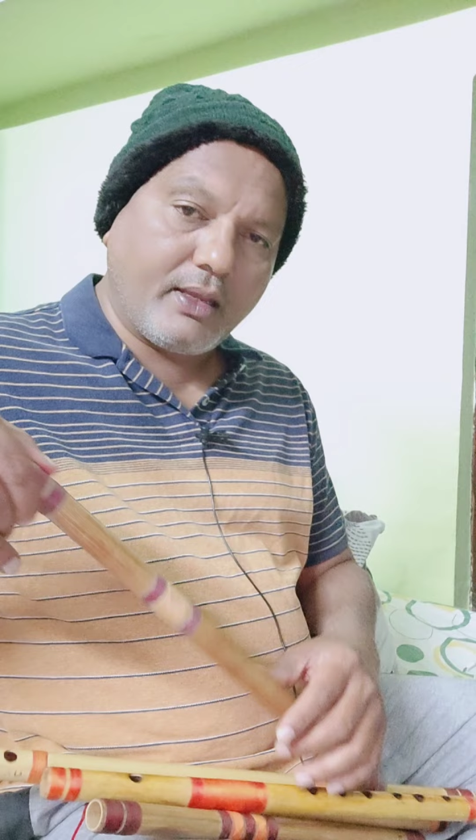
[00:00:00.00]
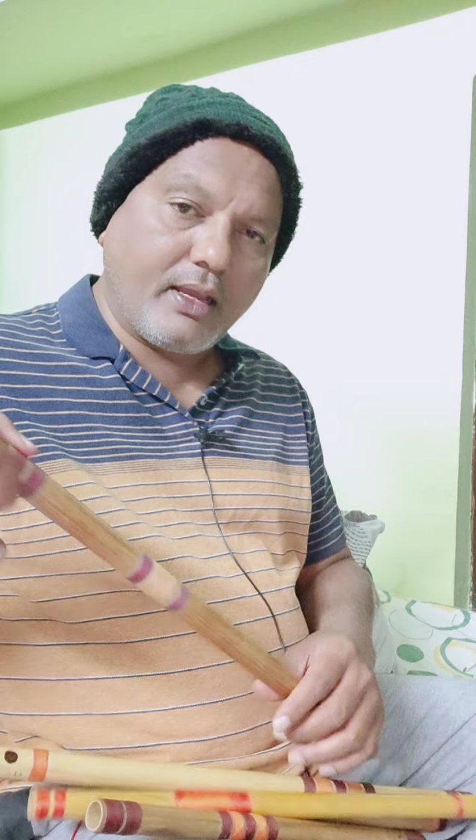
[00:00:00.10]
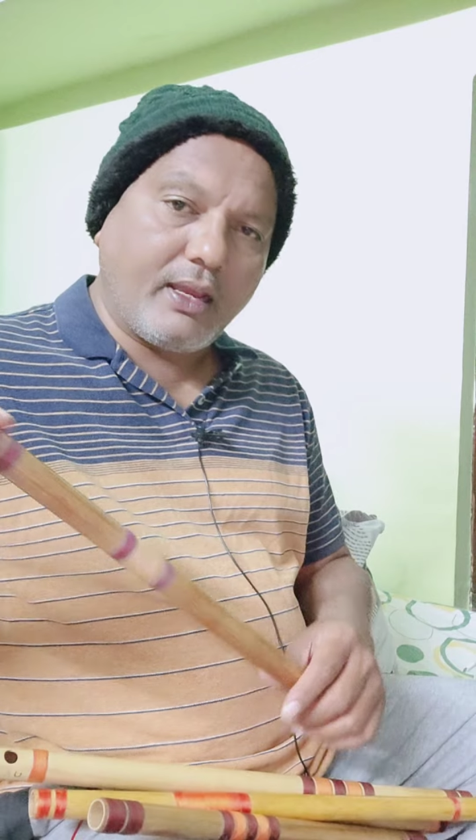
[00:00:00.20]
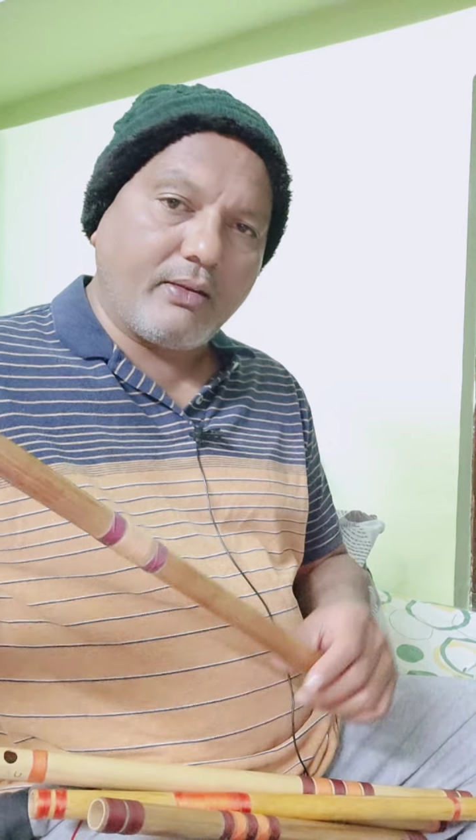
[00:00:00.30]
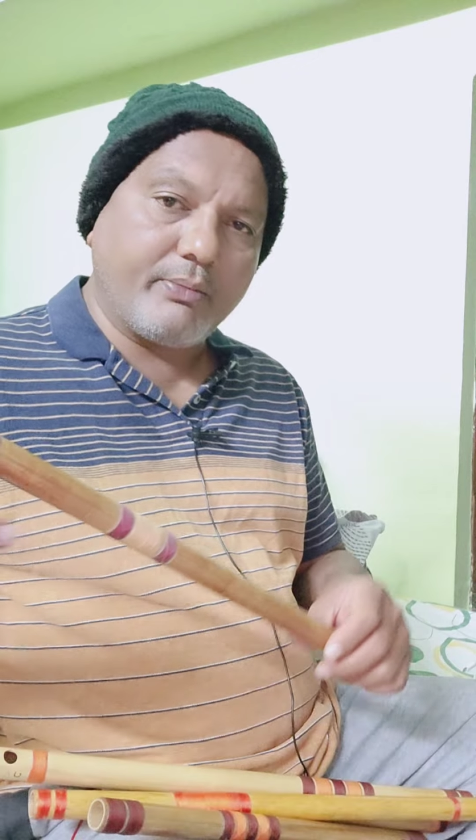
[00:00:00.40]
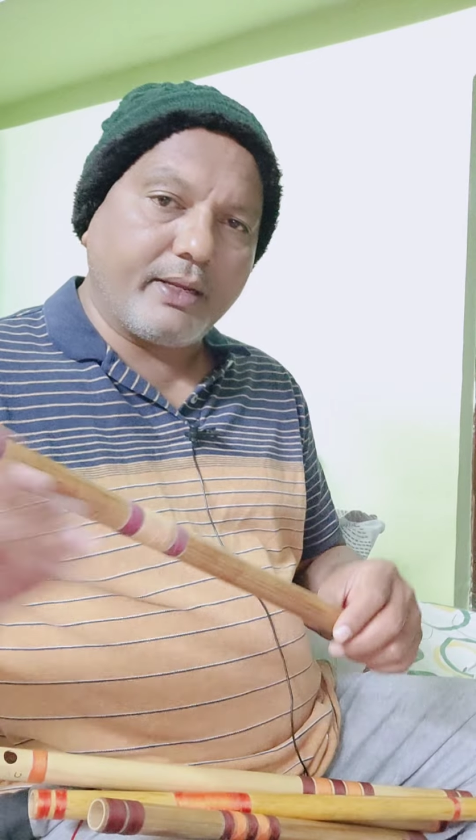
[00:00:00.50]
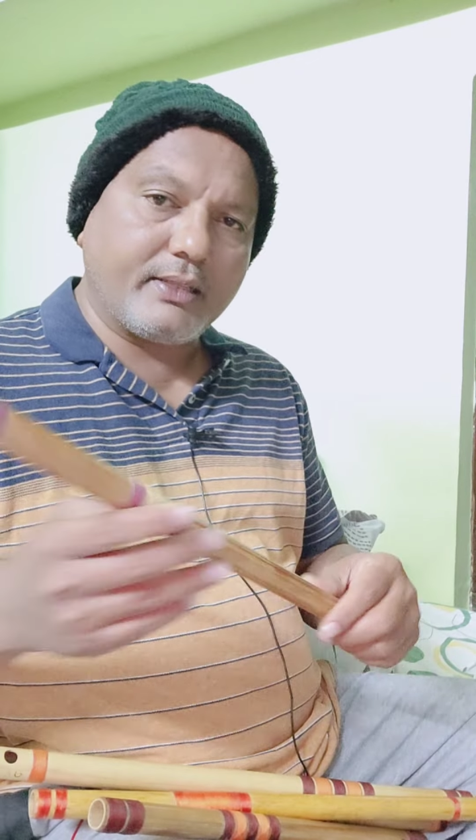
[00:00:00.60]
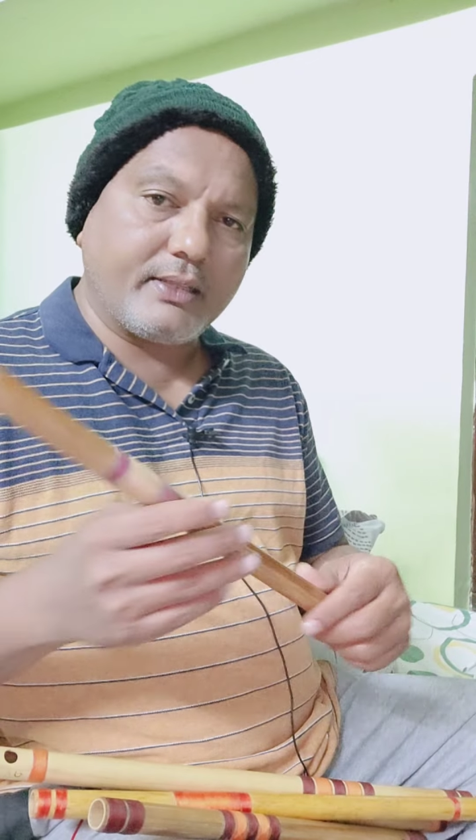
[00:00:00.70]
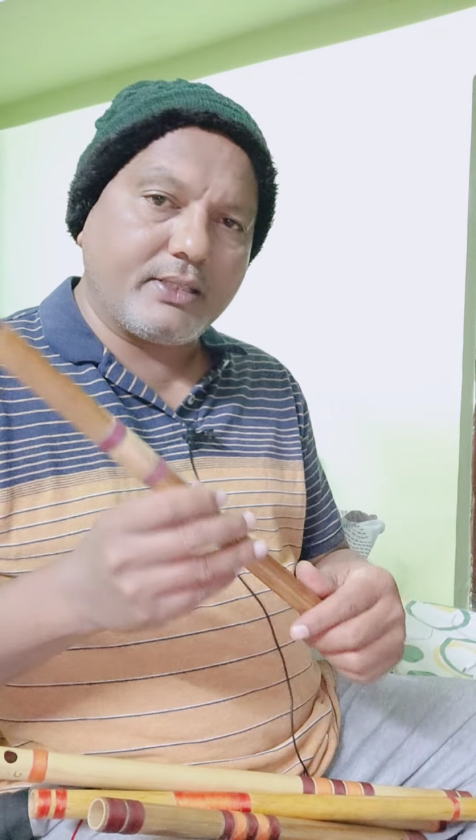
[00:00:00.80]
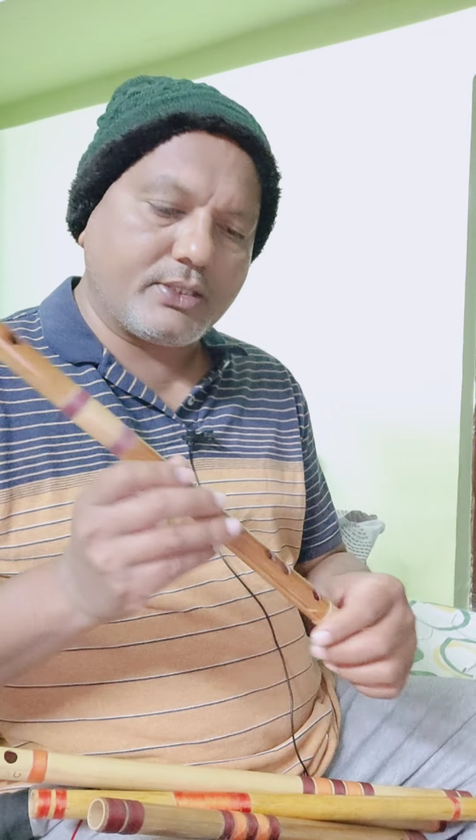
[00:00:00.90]
I'll
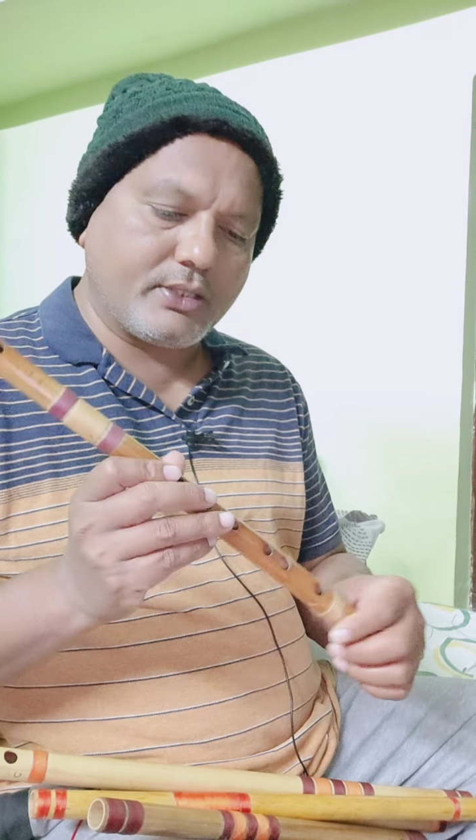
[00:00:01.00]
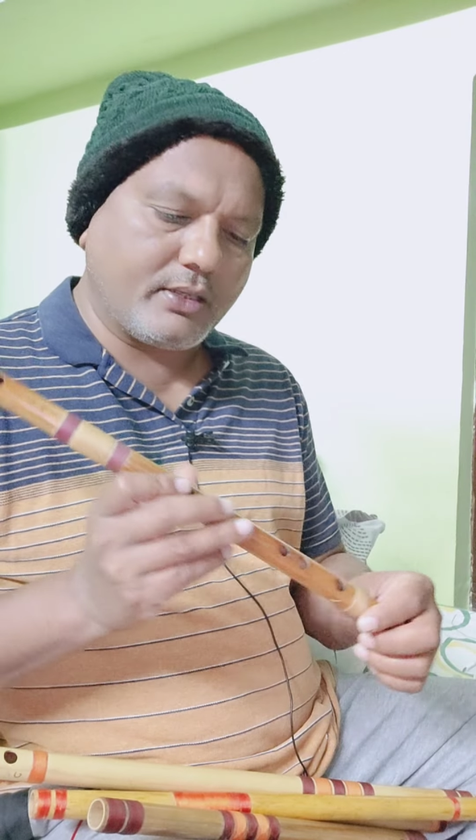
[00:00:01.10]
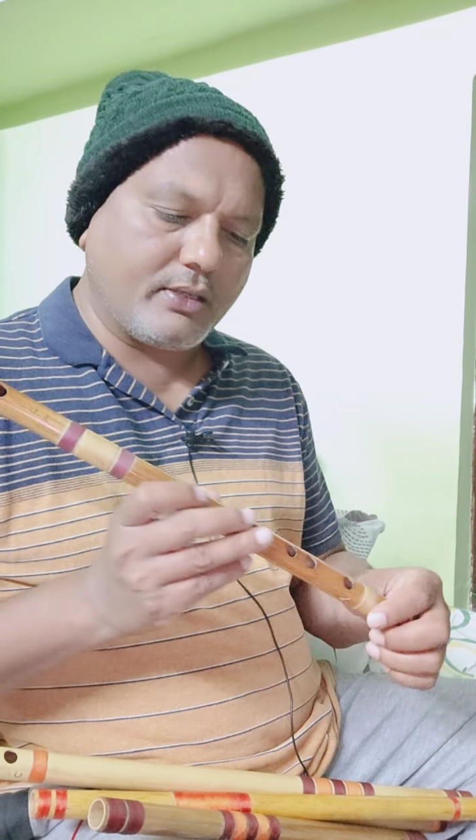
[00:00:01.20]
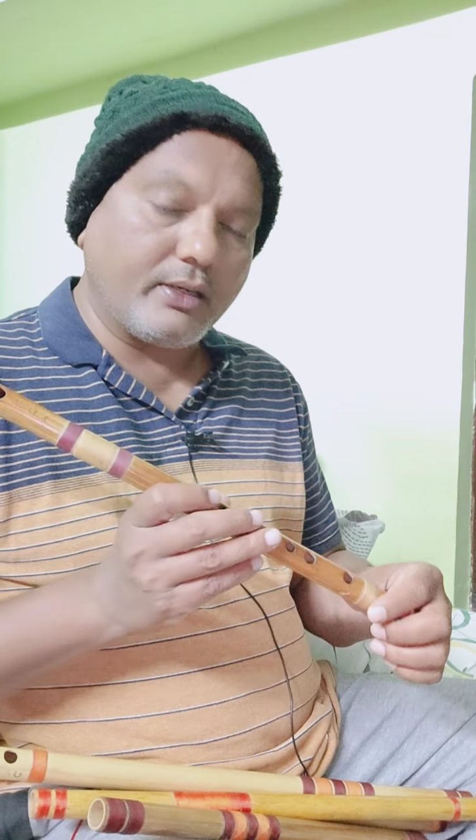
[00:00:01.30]
bring this